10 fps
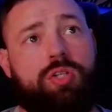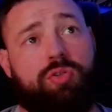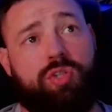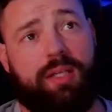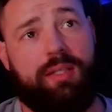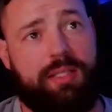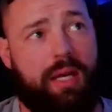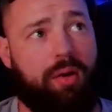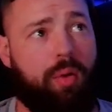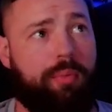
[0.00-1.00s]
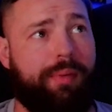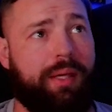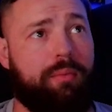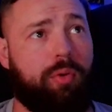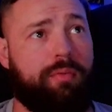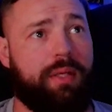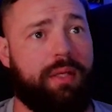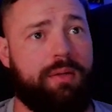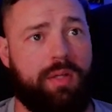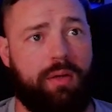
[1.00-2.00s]
check this out. I'll be making more
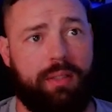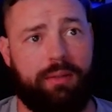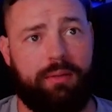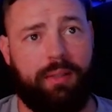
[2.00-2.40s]
videos on it.